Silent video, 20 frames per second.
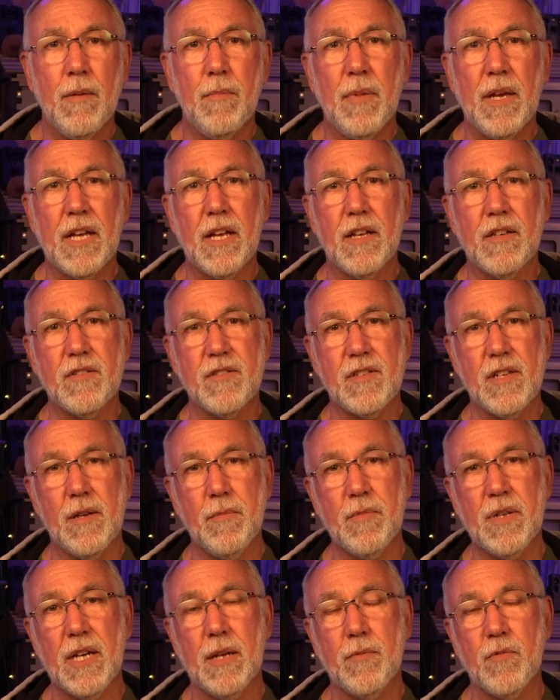because
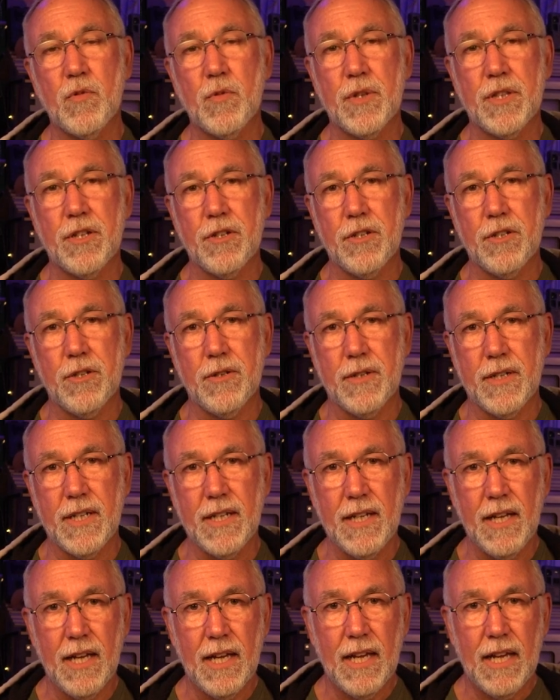sometimes what they're
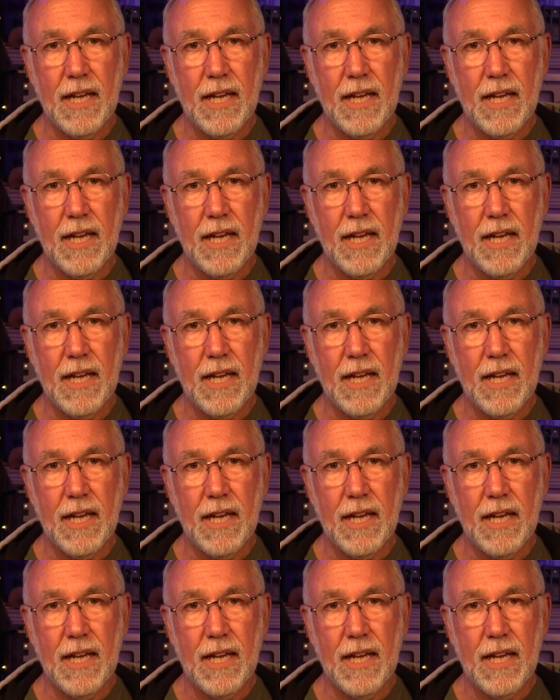doing